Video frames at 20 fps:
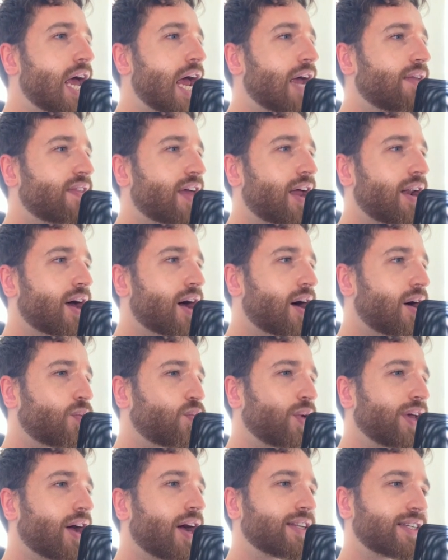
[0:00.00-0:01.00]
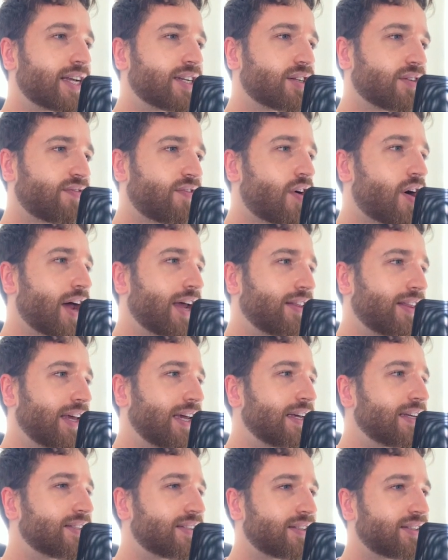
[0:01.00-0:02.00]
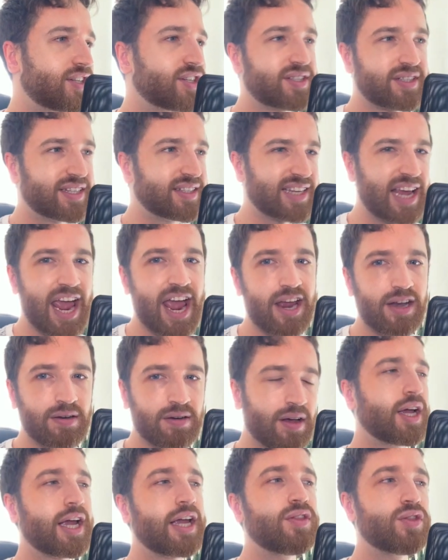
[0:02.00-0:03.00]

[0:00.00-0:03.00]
And that we identify these just as n.